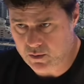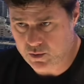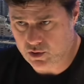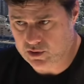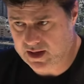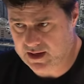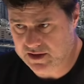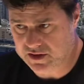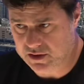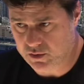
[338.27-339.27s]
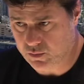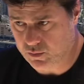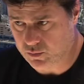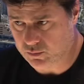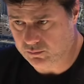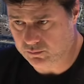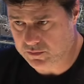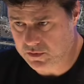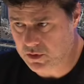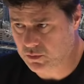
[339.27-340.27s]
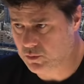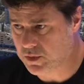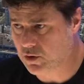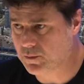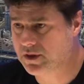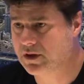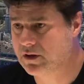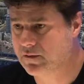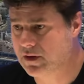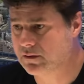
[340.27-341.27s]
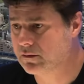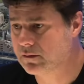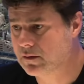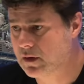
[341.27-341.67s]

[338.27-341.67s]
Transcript: with all the energy to, you know, to be competitive and